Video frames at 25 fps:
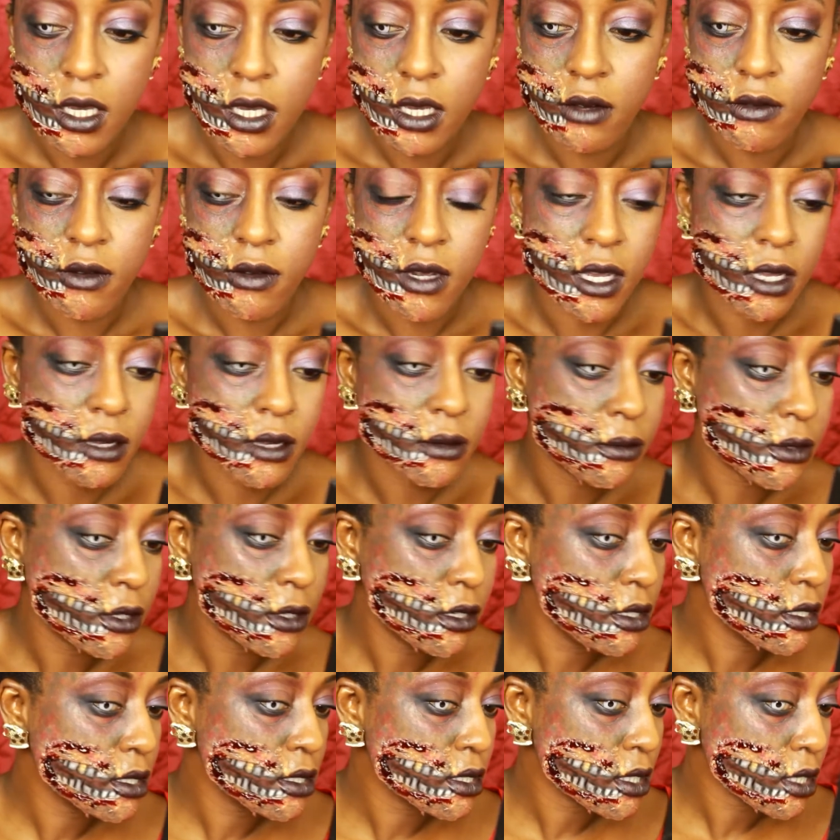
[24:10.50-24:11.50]
Right,
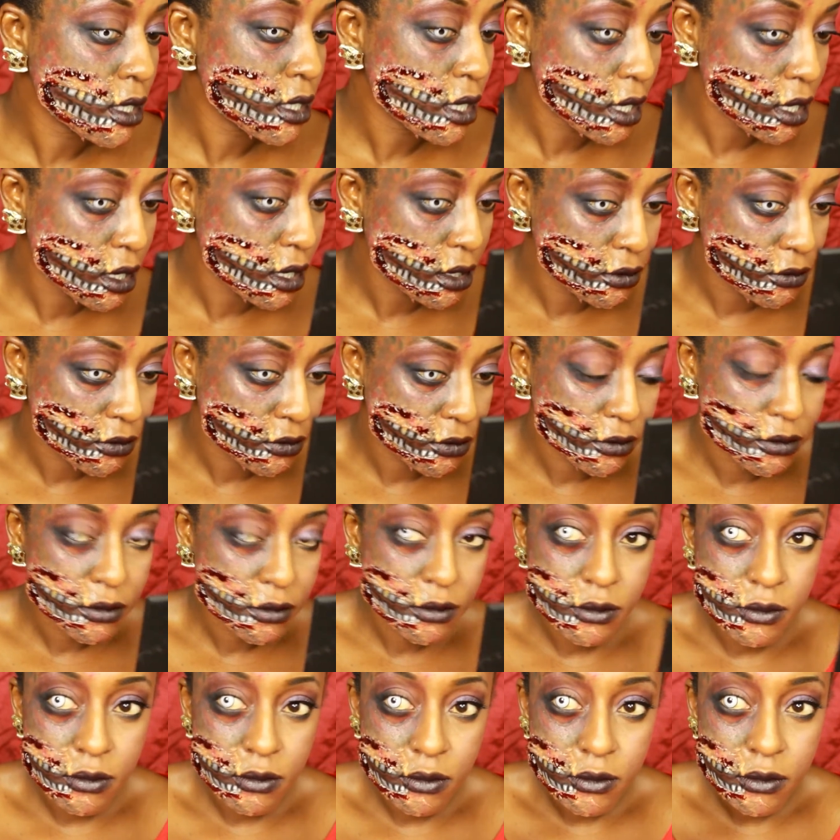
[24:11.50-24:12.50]
because I've
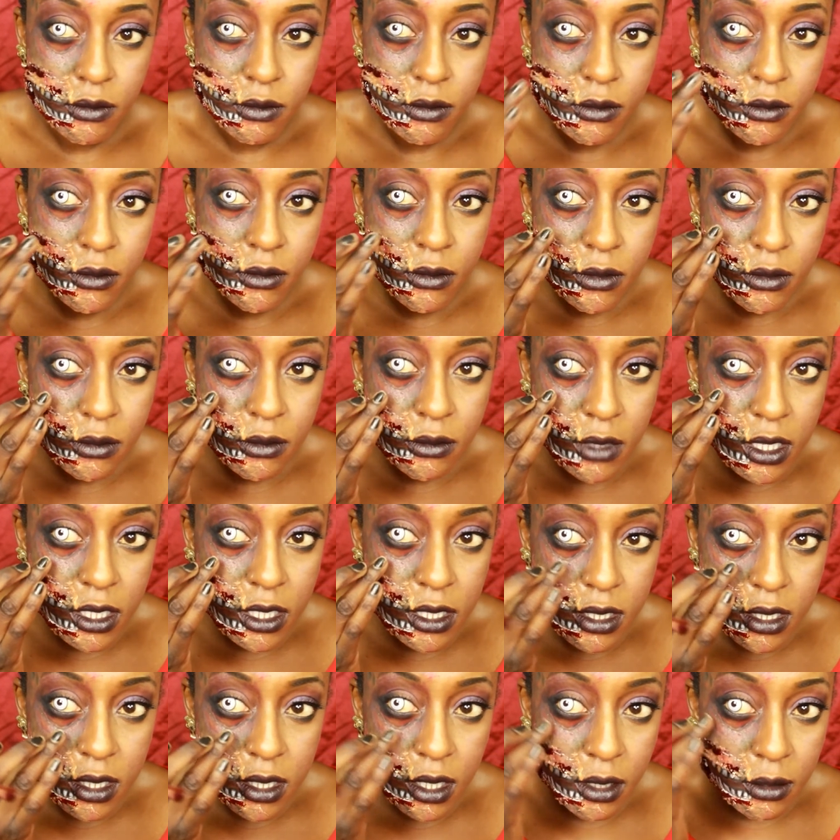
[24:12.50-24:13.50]

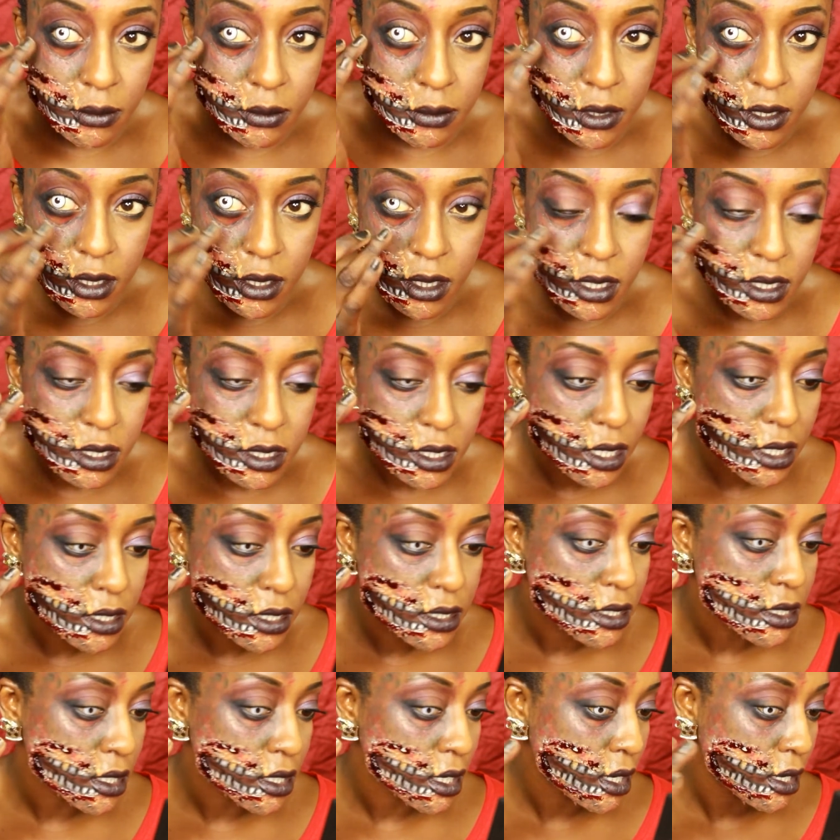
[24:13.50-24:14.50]
messed up this
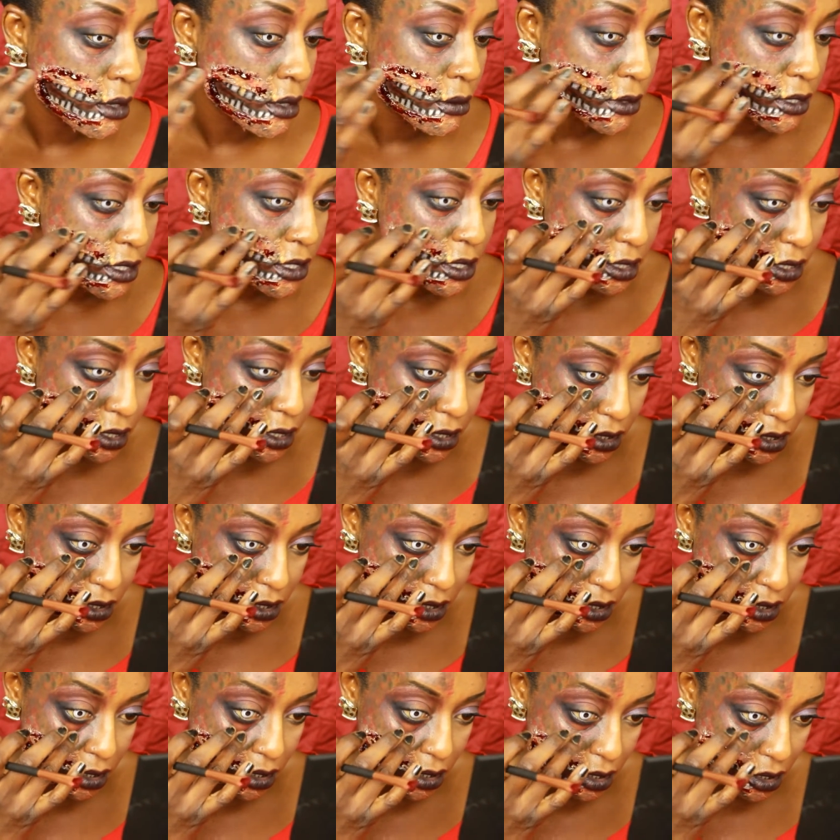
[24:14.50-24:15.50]
under eye
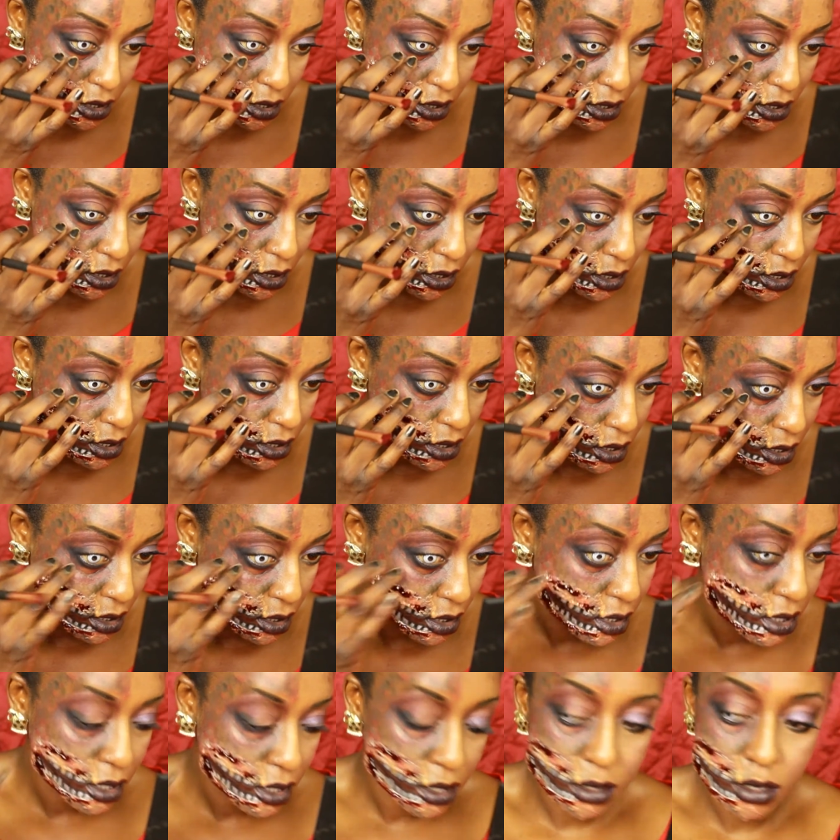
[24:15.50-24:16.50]
business,
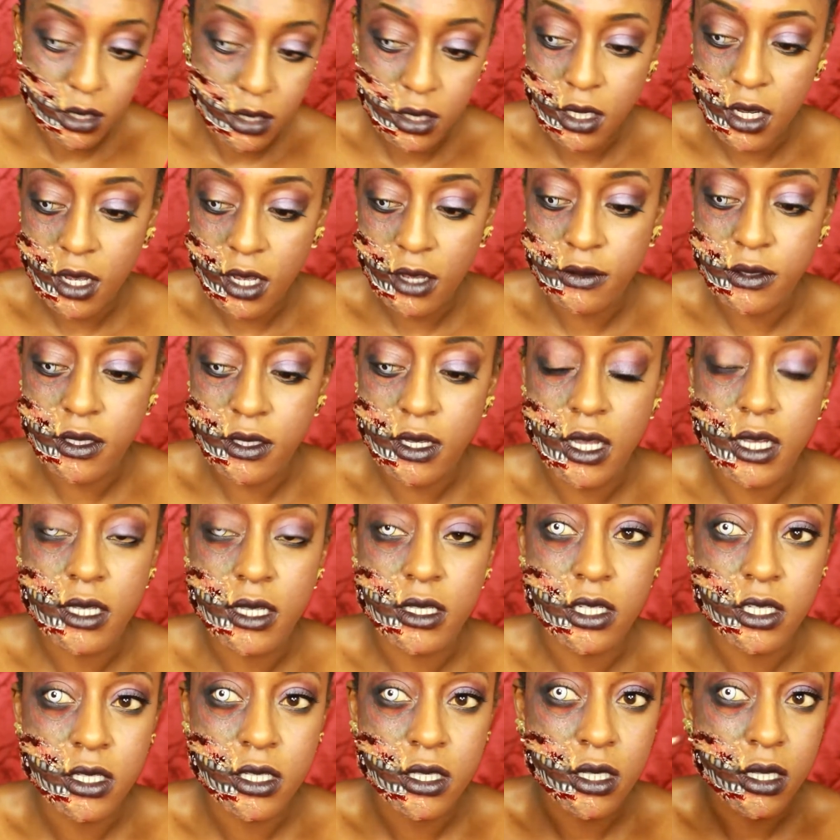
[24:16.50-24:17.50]
I'm going to have to add
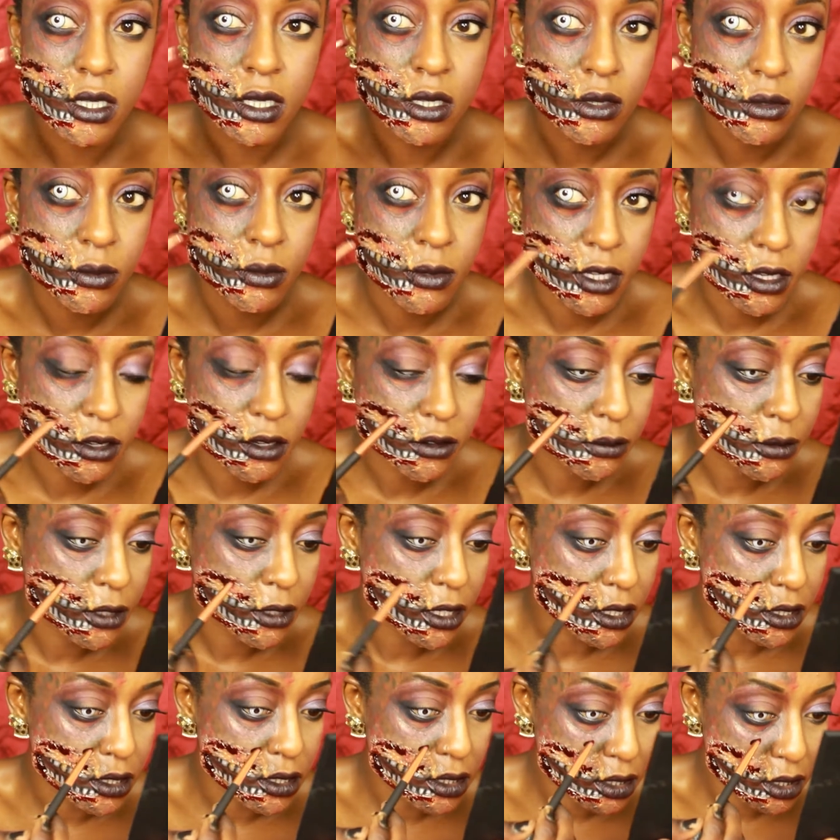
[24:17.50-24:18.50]
just a little bit of
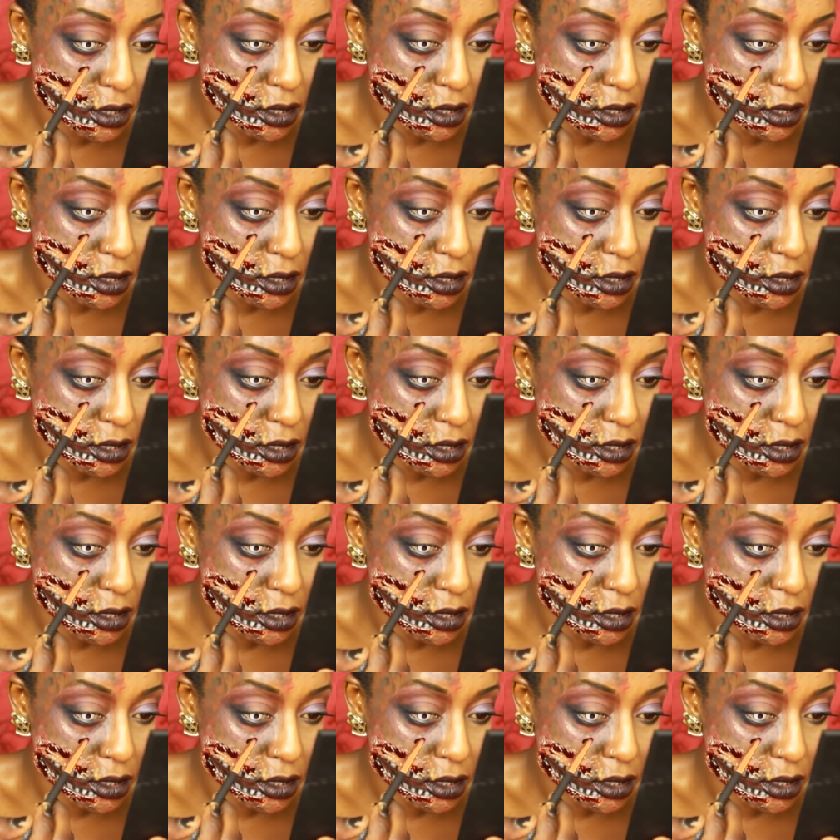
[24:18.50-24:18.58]
blood.